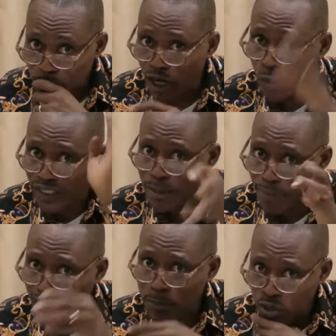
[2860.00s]
But he was a
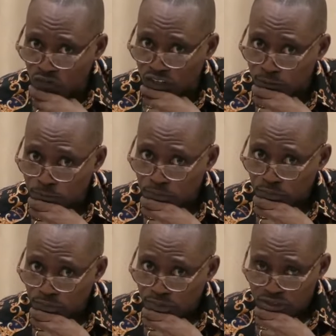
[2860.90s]
mad prophet.
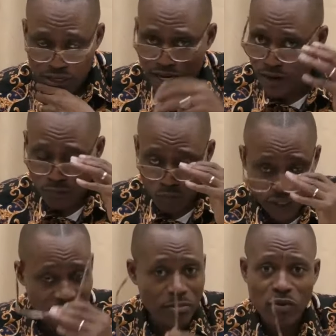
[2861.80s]
Now,
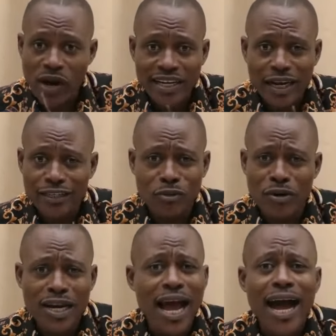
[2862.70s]
watching me right now,
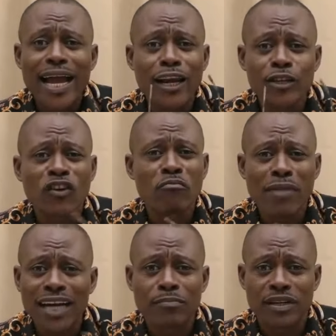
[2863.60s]
listening to me right now, I have a lot of
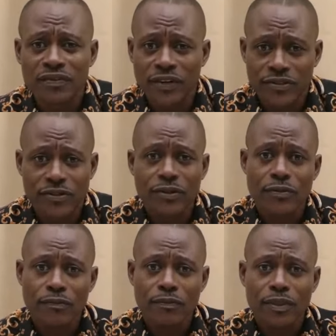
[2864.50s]
mad believers.
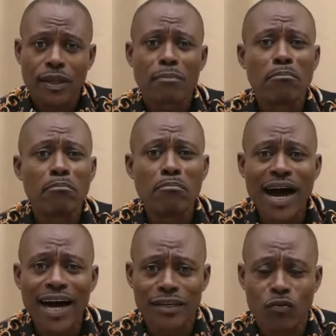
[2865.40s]

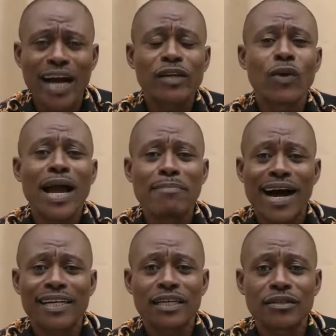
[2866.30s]
Mad. Why
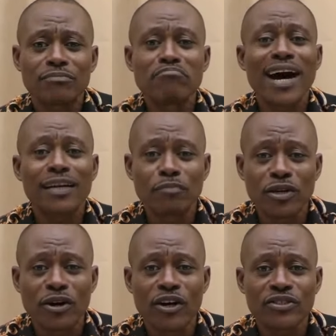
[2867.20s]
mad? Mad
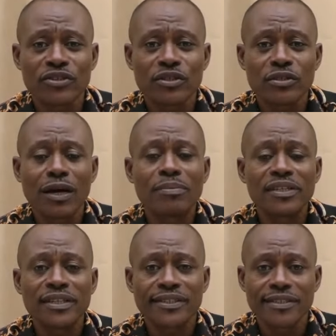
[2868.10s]
because you have
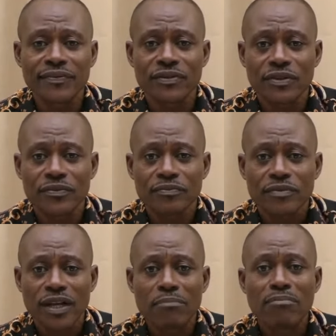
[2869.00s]
been deceived.
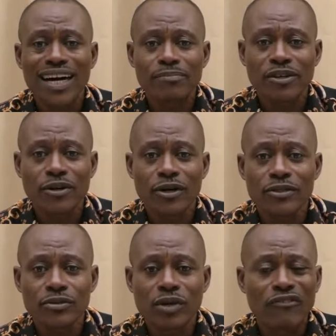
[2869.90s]
Mad
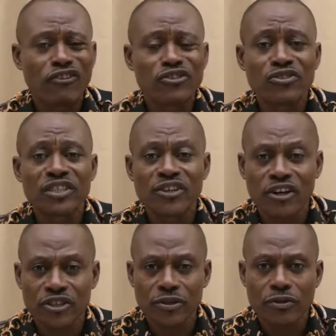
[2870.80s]
because you have fallen to
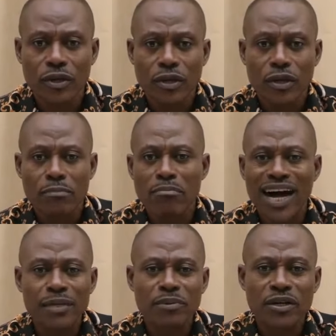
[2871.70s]
seduction.
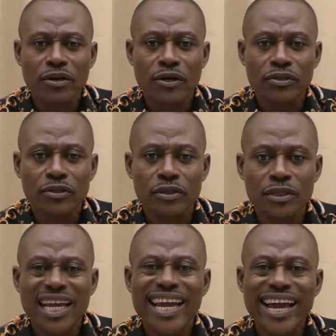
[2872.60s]
Mad because
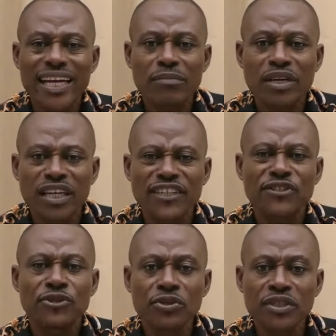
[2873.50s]
the enemy
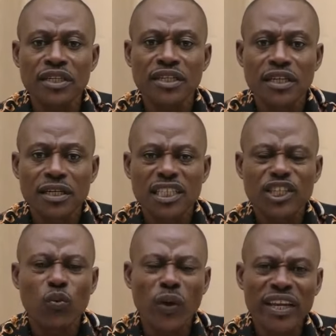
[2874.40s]
is using
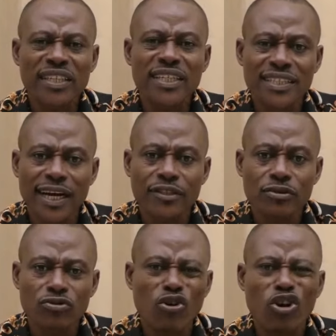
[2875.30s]
the weakness
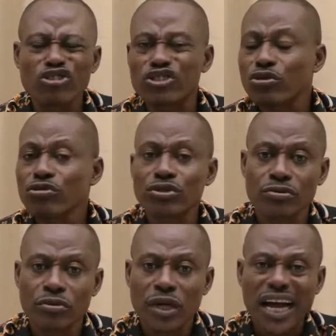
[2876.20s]
inside you to control
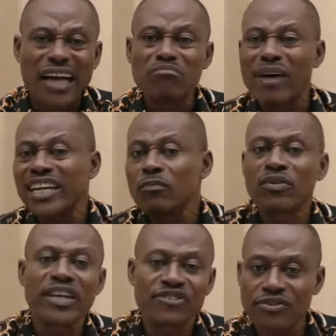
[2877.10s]
you and
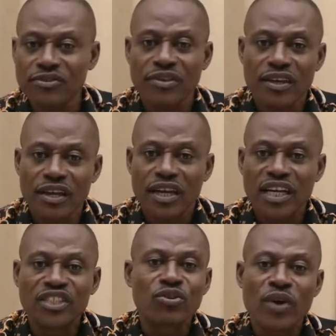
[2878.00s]
manipulate you.
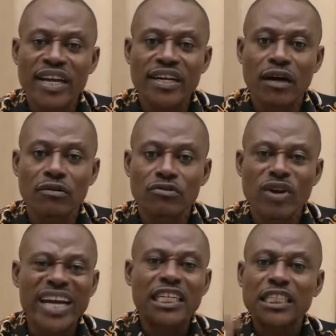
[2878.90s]
And so right now, you are a